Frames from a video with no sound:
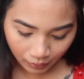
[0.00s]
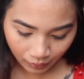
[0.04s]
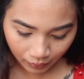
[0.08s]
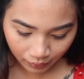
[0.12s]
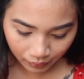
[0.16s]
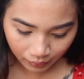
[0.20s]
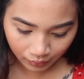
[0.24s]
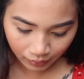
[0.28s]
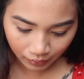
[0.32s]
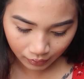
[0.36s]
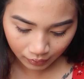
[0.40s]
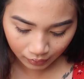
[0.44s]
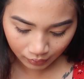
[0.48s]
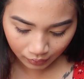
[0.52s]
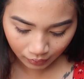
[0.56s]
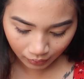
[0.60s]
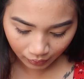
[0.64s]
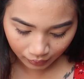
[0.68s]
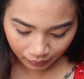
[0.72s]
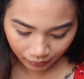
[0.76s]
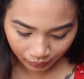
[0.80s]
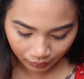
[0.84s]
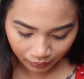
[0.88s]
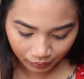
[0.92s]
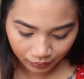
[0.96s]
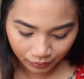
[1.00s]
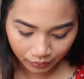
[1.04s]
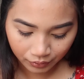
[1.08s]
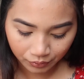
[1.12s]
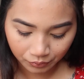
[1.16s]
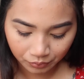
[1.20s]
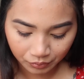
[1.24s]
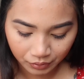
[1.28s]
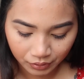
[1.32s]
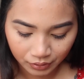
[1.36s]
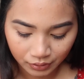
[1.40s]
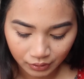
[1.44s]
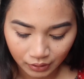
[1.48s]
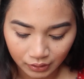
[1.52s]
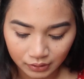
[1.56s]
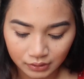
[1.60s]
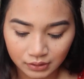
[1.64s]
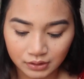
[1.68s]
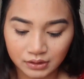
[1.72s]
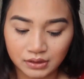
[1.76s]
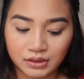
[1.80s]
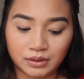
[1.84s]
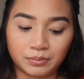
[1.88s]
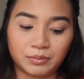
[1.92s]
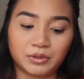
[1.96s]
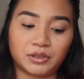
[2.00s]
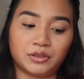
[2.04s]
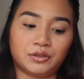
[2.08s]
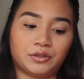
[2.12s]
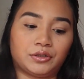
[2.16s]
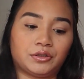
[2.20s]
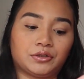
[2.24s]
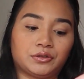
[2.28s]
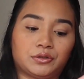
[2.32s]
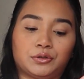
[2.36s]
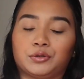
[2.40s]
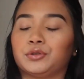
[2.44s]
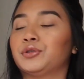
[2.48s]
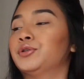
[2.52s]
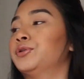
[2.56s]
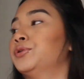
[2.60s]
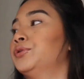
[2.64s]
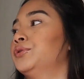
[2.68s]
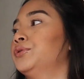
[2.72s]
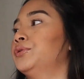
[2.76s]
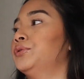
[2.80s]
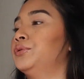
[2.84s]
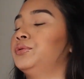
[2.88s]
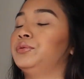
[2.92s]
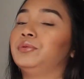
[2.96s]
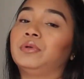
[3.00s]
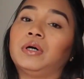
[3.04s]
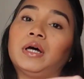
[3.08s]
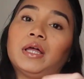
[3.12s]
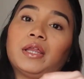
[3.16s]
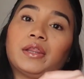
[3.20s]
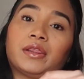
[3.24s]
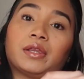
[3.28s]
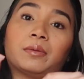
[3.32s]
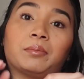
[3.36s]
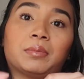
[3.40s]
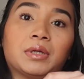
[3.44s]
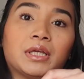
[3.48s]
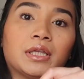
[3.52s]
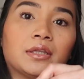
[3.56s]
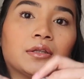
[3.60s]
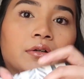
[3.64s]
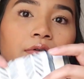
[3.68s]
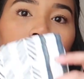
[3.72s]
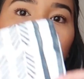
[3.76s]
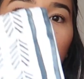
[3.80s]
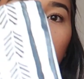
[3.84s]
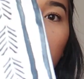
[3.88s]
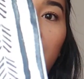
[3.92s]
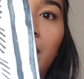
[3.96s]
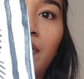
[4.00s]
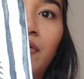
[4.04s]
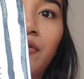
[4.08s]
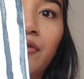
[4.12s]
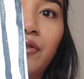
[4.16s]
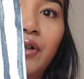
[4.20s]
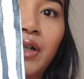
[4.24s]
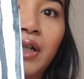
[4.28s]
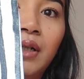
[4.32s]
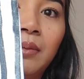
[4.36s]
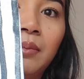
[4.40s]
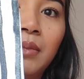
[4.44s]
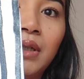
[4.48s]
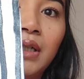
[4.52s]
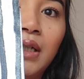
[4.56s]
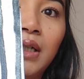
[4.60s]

And then I got another one that's similar to the pillow in the frame